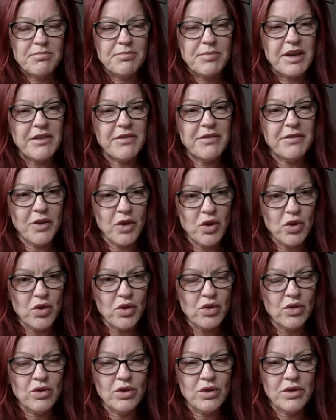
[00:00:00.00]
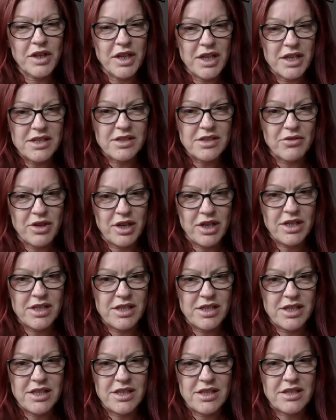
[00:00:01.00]
Before this
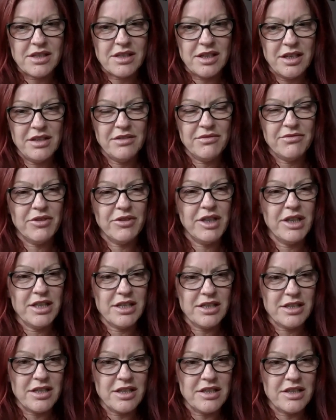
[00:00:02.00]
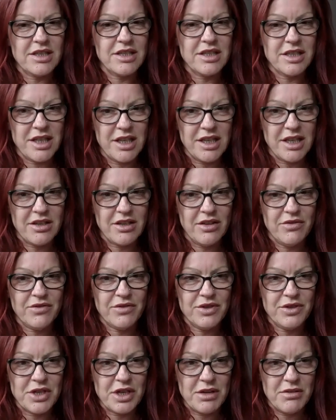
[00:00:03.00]
crisis kind of really started to kick off
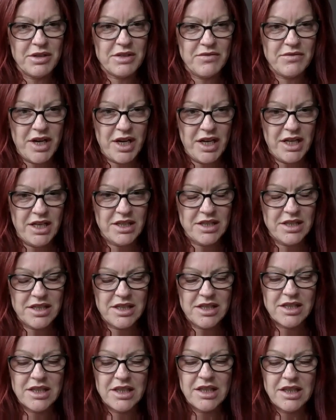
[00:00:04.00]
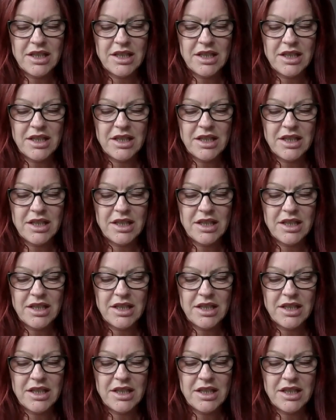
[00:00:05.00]
and show its face,